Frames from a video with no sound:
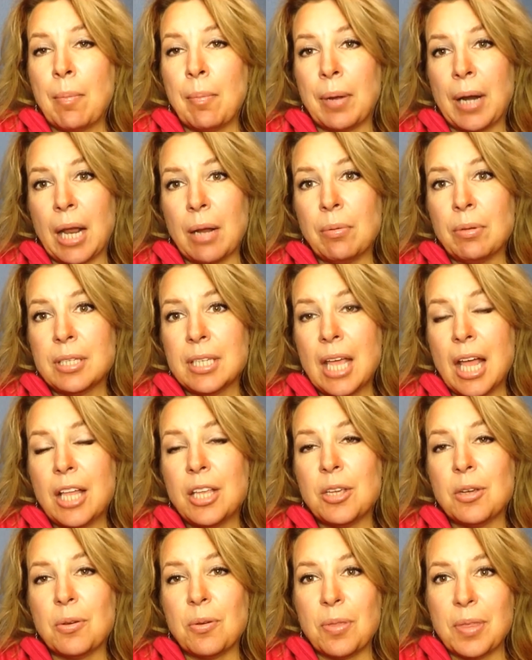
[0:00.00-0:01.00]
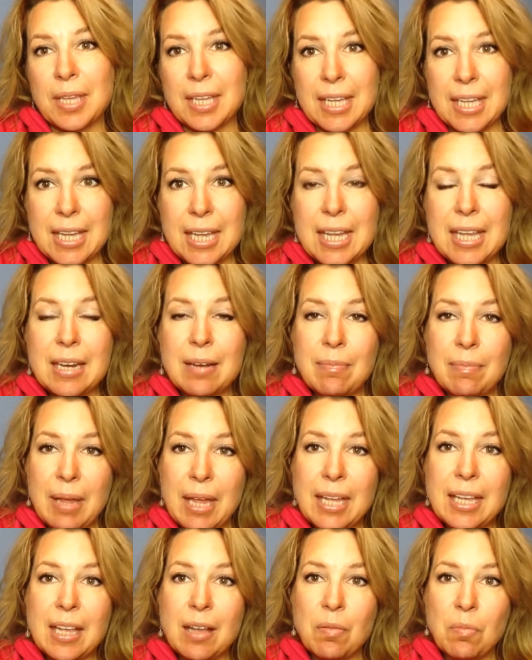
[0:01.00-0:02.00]
But I will tell you, the key to
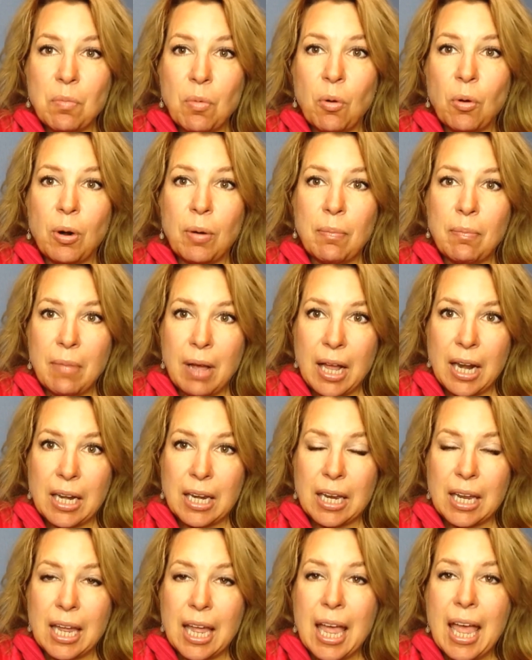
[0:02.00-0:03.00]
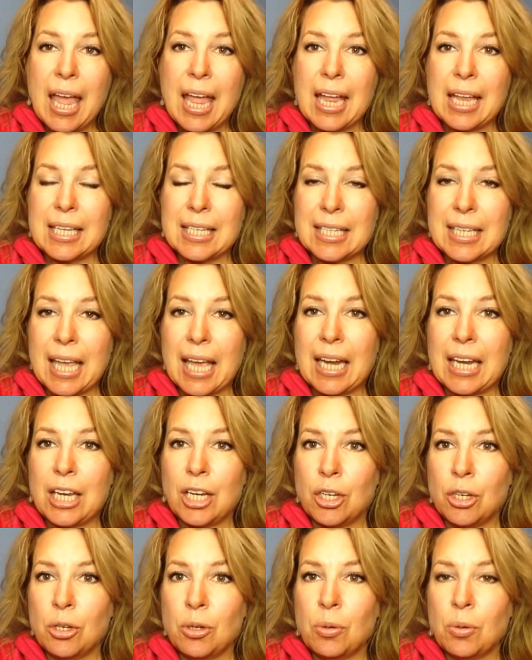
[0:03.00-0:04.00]
making more money is
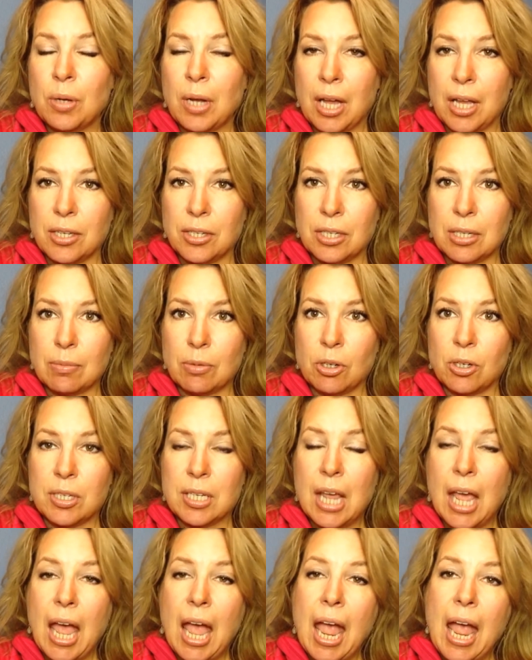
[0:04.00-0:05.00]
getting new customers.